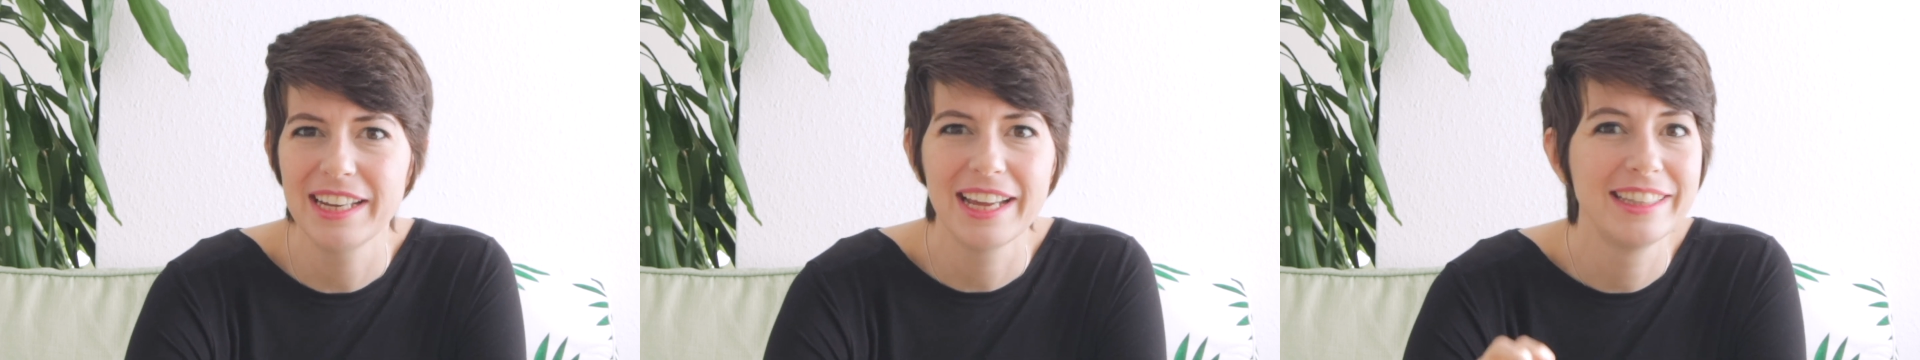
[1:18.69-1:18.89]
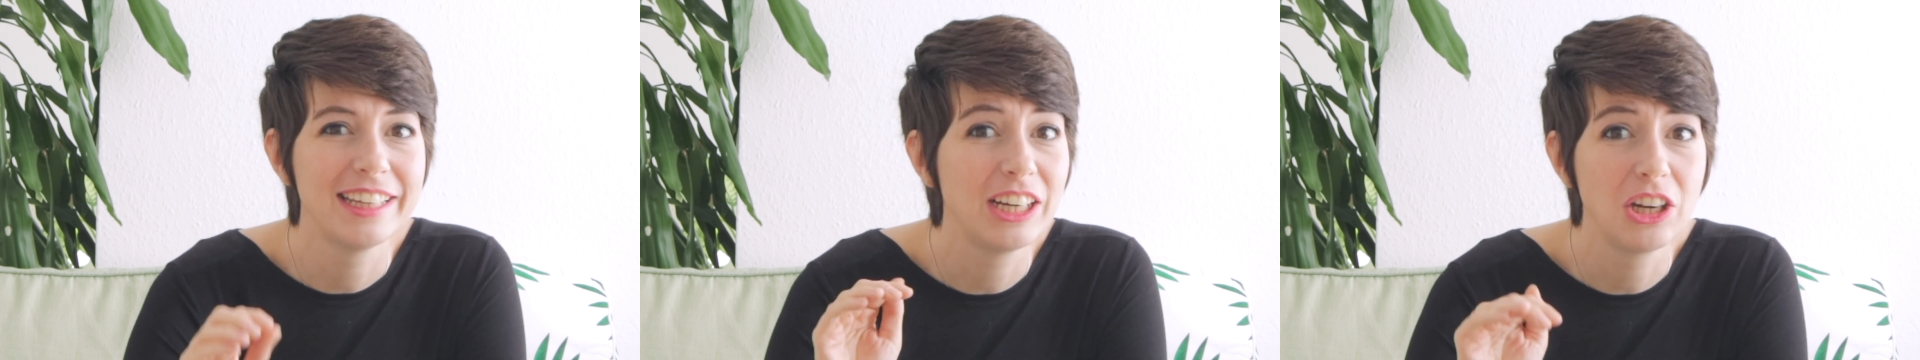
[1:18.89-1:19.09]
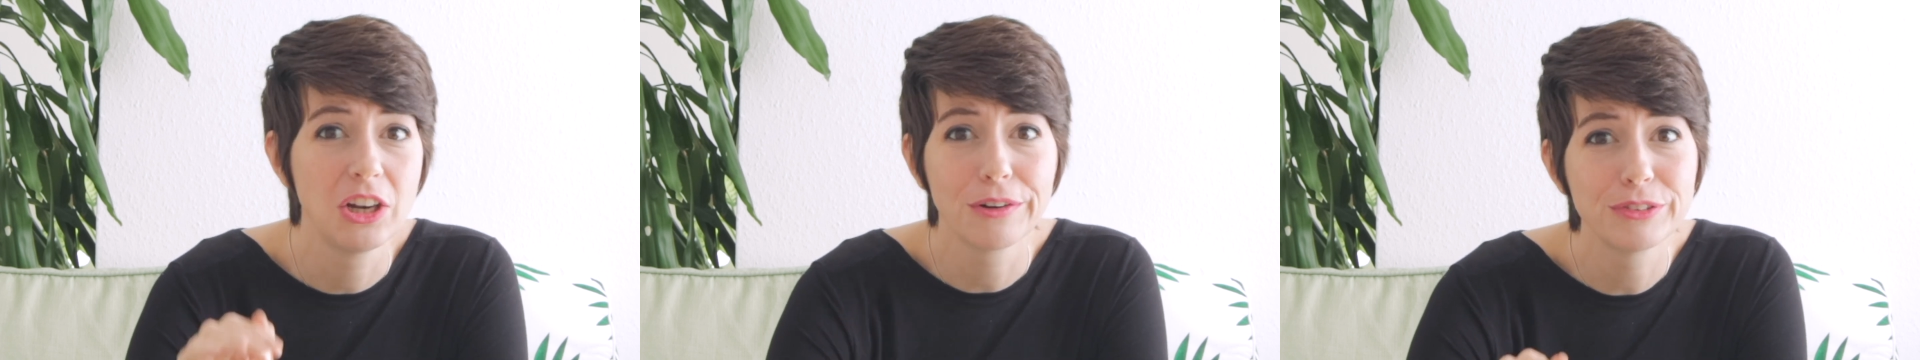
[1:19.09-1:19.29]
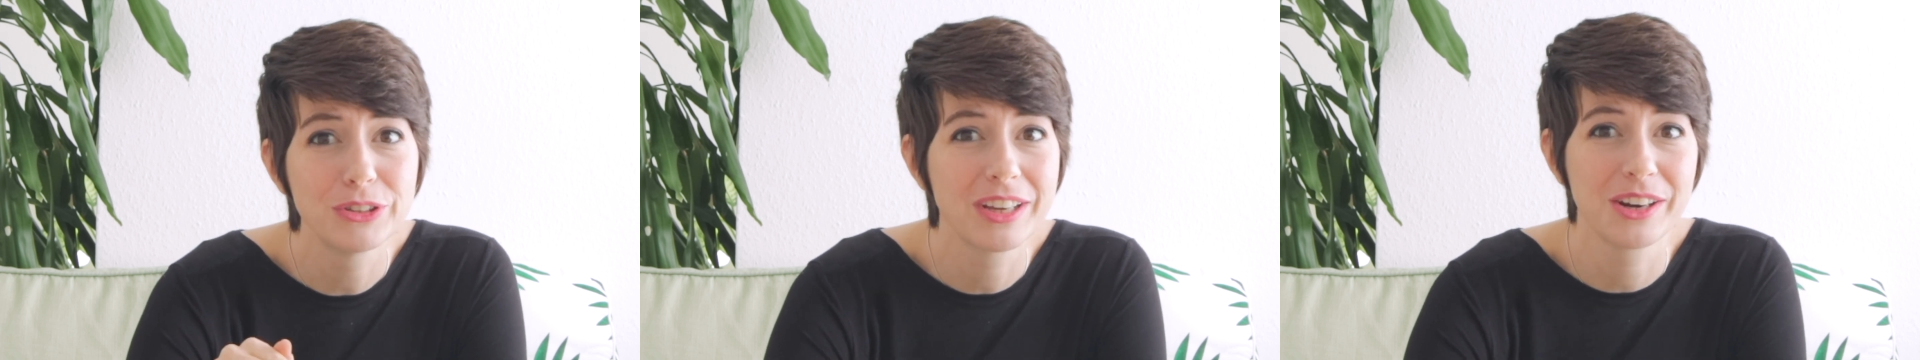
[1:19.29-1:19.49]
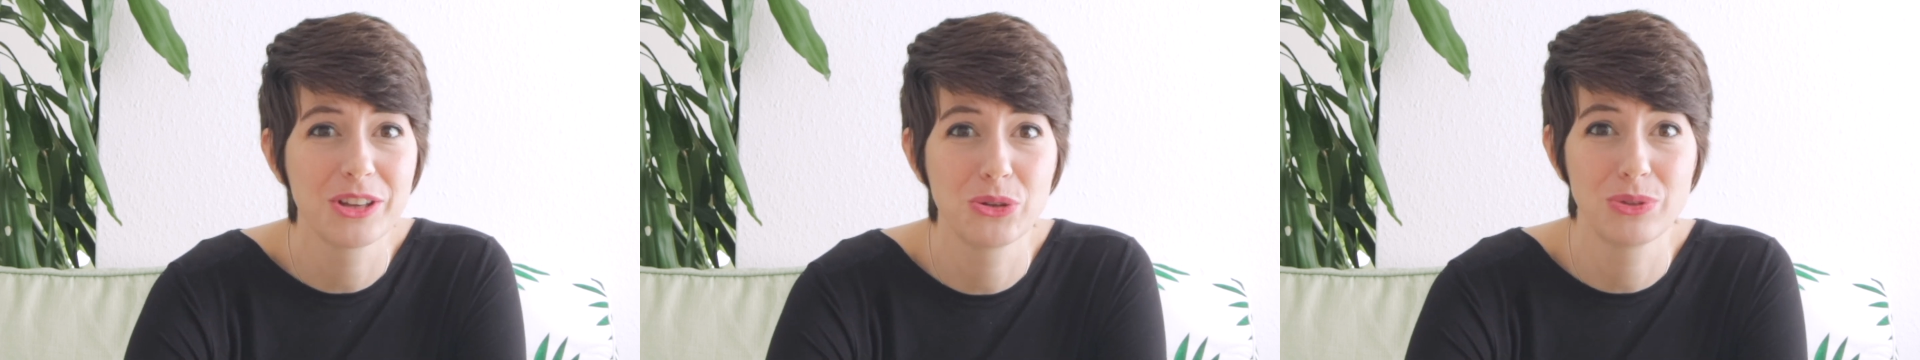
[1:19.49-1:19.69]
and they love to
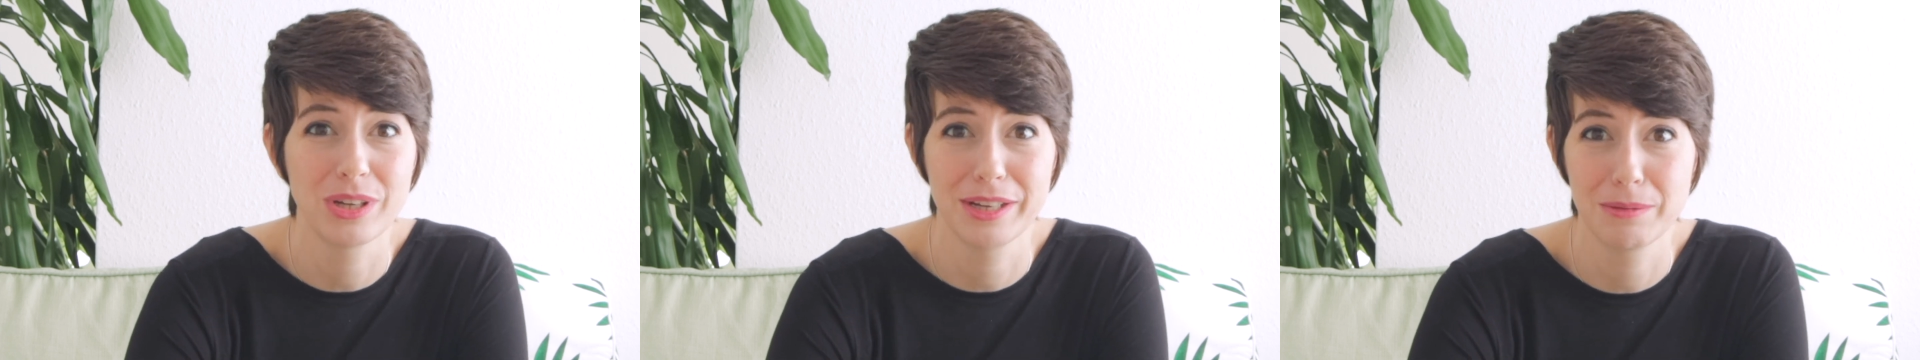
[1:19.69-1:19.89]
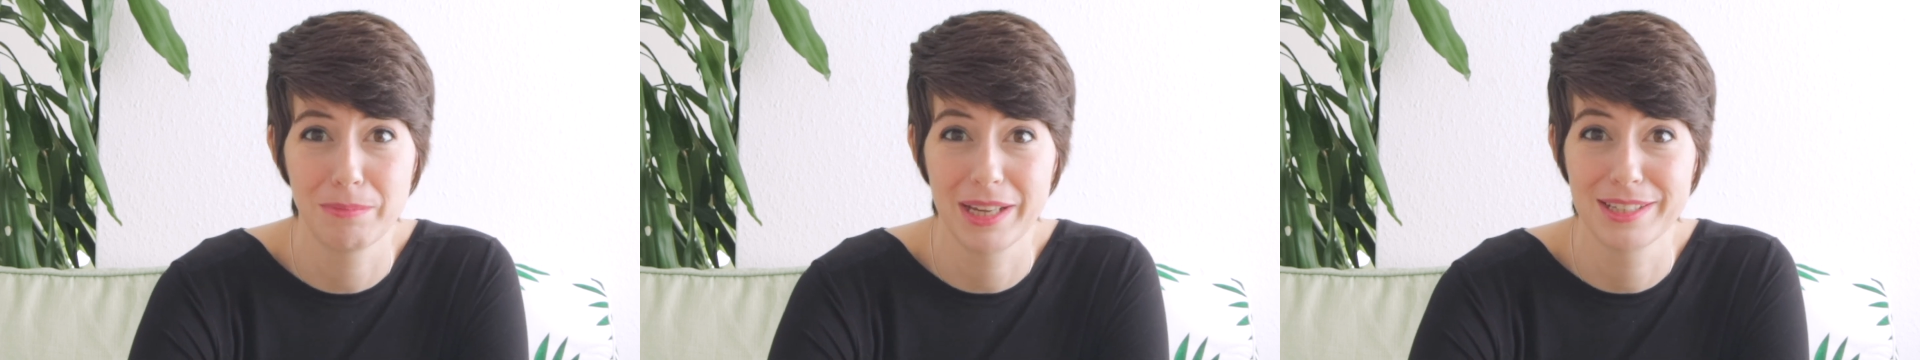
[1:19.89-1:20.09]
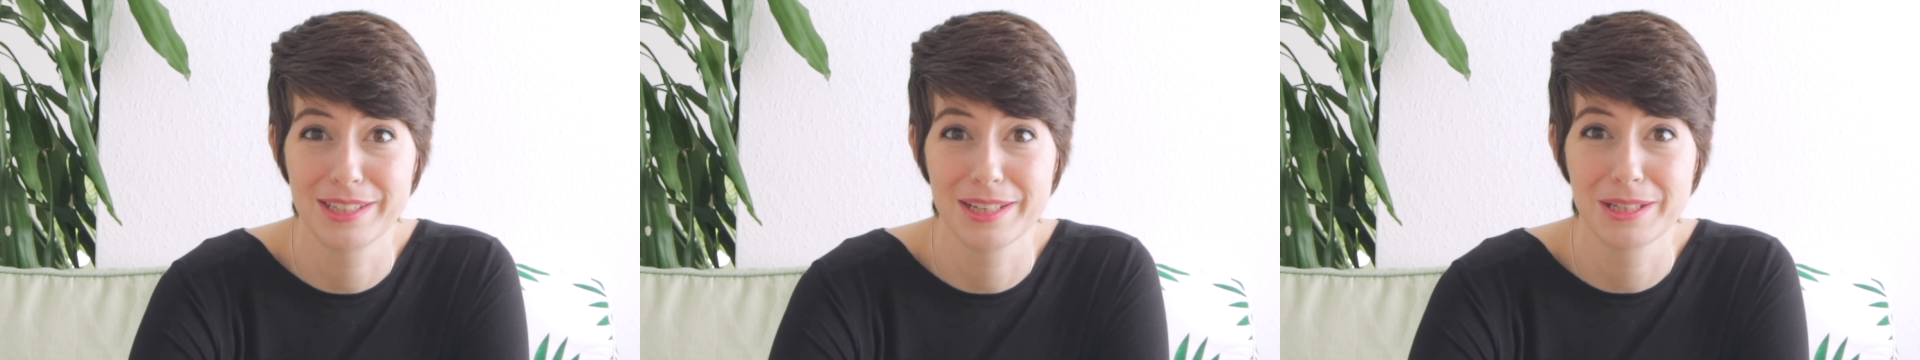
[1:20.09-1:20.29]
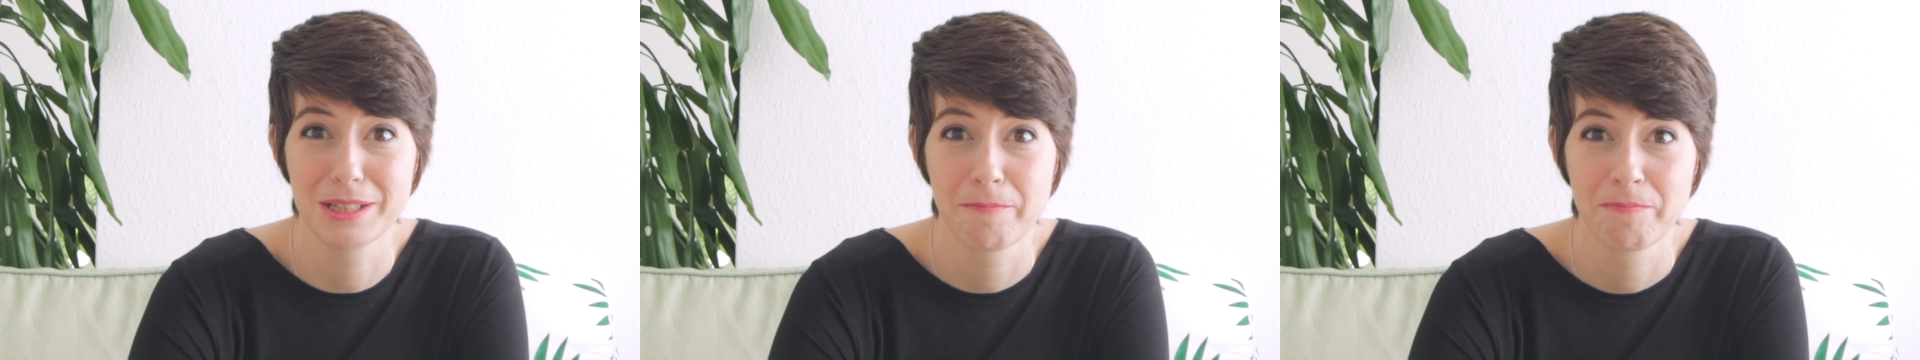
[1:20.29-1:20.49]
get into tight places.